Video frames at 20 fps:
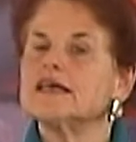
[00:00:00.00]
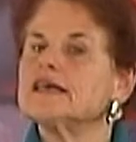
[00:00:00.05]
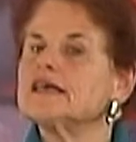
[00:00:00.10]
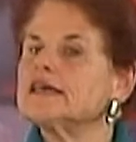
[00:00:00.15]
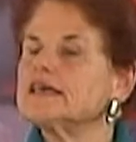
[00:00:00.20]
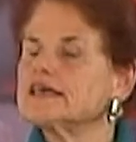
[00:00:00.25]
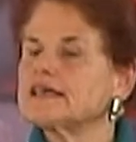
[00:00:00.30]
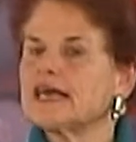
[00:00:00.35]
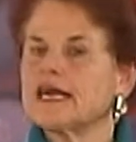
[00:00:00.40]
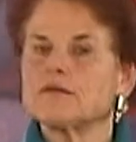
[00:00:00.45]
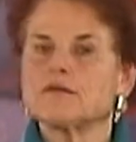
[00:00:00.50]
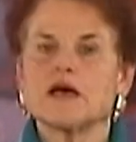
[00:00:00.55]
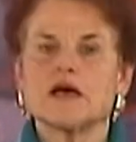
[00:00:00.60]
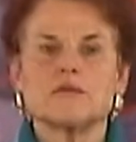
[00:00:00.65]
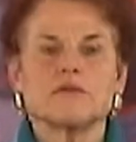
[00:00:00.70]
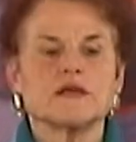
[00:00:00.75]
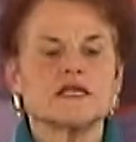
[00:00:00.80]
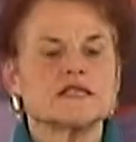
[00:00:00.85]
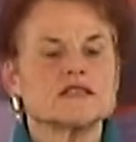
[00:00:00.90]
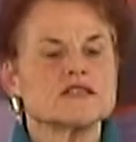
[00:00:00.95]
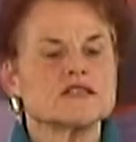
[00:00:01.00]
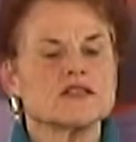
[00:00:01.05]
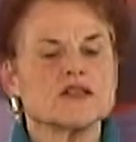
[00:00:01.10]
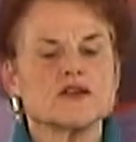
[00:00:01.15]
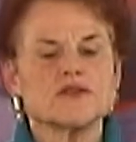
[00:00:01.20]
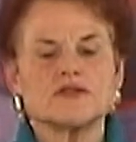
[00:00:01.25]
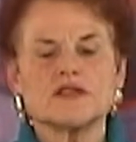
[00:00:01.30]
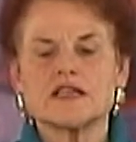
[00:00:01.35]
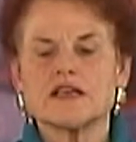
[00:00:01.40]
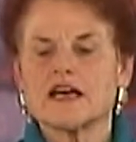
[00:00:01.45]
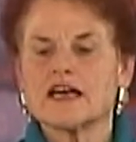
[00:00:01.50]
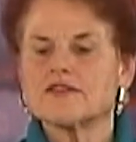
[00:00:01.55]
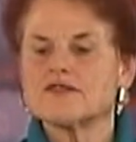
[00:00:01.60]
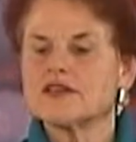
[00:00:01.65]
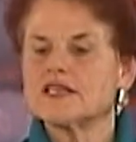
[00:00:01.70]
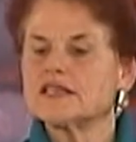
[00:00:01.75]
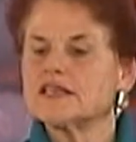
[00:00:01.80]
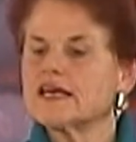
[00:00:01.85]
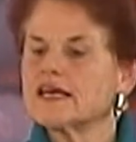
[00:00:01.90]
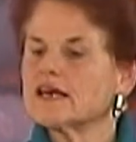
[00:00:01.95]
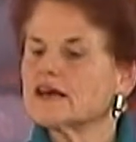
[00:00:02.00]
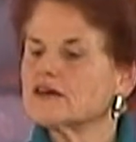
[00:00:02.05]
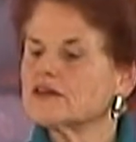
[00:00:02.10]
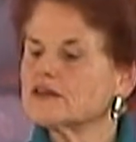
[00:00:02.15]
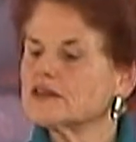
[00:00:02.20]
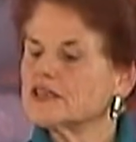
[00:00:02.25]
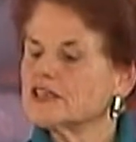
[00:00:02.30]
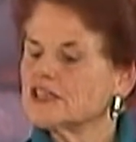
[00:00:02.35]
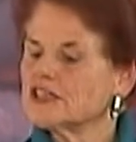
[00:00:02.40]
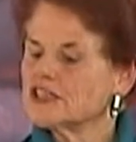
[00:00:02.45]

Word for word: He came up, he slowed the IV down.